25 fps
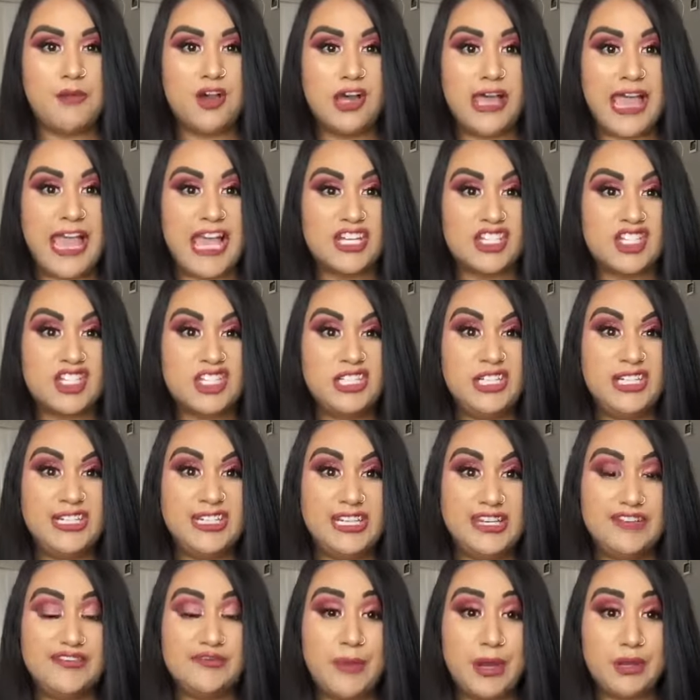I'll actually
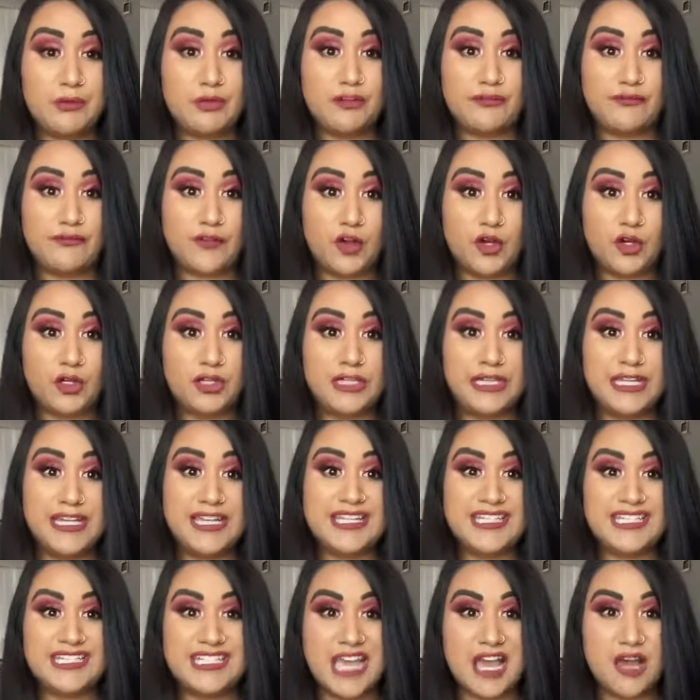leave my referral
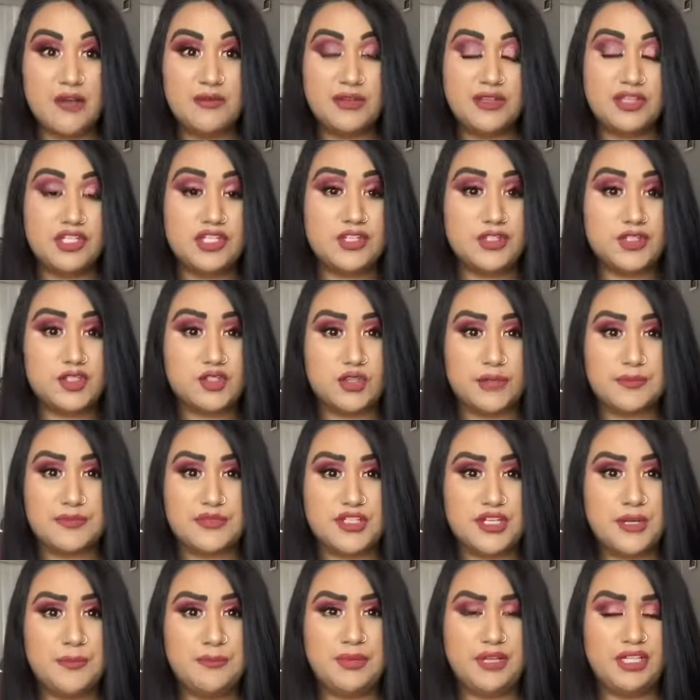link down in the
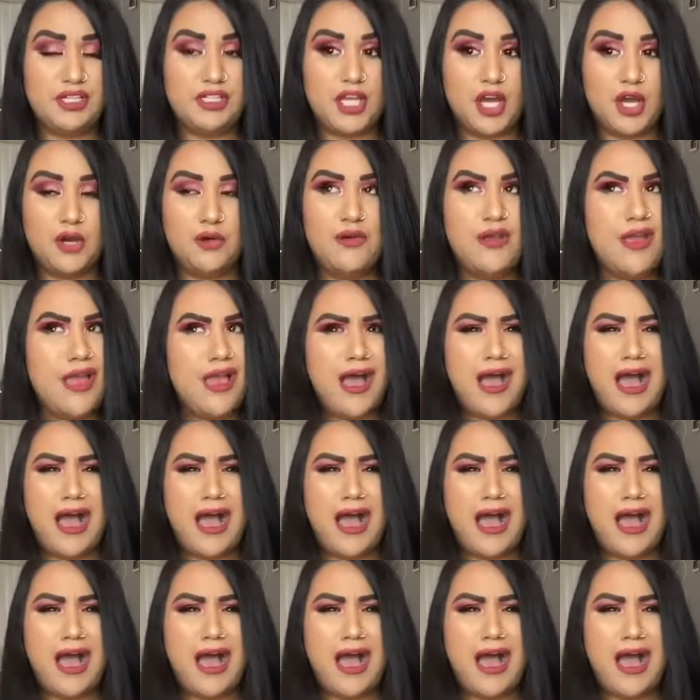description below.